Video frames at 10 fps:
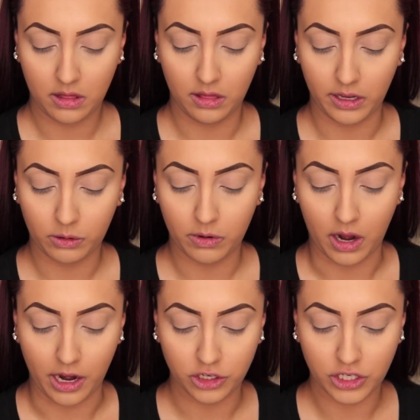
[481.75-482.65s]
liquid
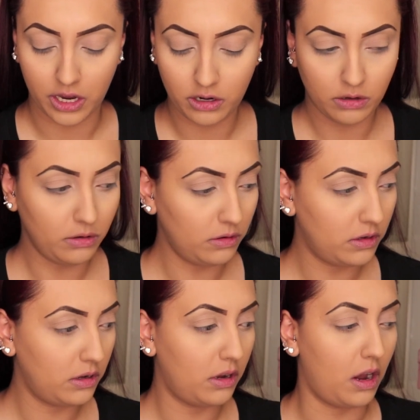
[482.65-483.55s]

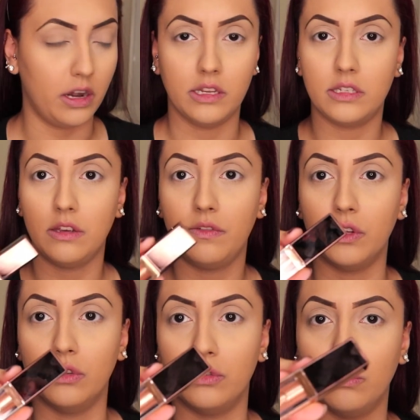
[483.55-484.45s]
eyeshadow honestly
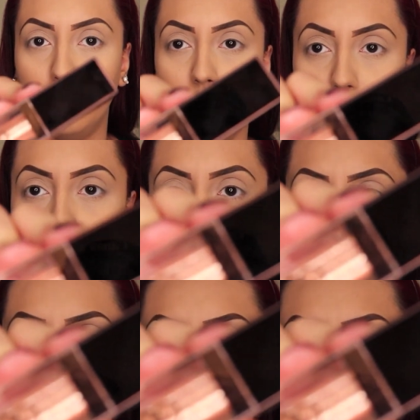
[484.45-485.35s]
feels really cheap,